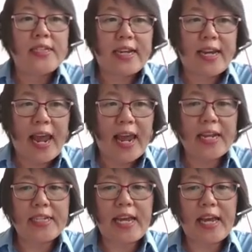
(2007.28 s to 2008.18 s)
The
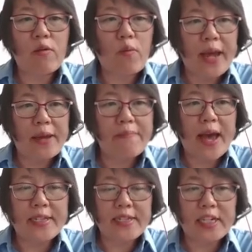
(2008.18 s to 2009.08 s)
key takeaway
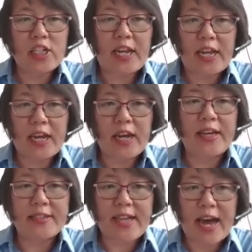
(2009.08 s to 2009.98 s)
message here
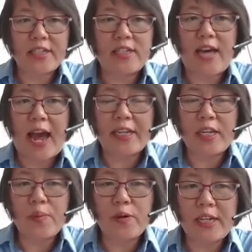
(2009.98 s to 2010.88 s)
is that the
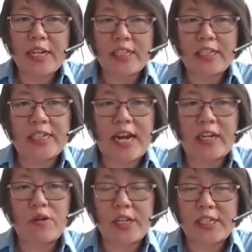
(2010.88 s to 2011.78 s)
antibodies
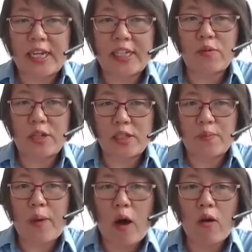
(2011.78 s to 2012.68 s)
generated with
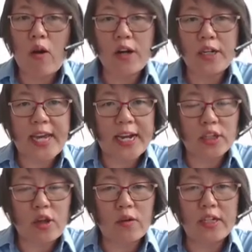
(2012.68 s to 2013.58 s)
bYlok
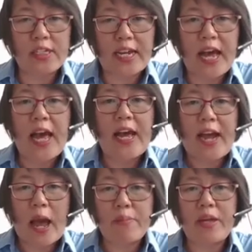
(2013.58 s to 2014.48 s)
technology
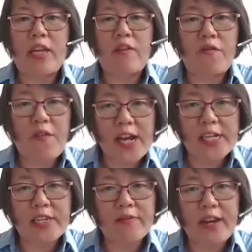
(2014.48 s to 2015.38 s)
can be
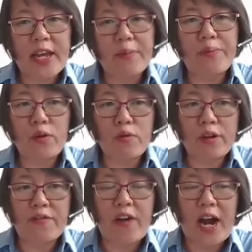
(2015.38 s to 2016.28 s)
effectively
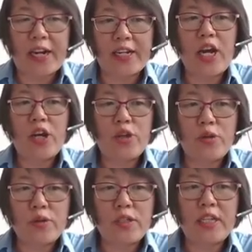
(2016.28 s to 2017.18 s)
purified
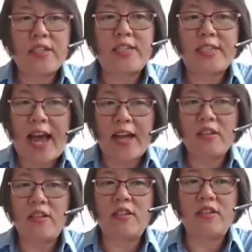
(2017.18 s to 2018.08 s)
using
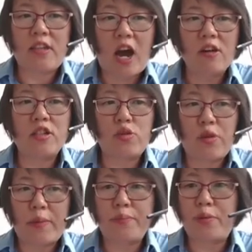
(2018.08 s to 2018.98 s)
standard
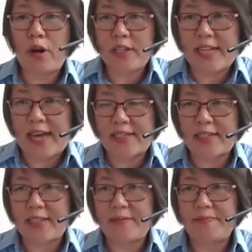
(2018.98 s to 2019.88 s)
downstream
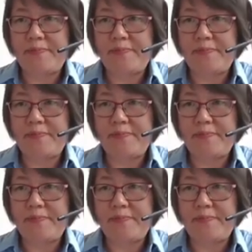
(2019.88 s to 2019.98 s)
process.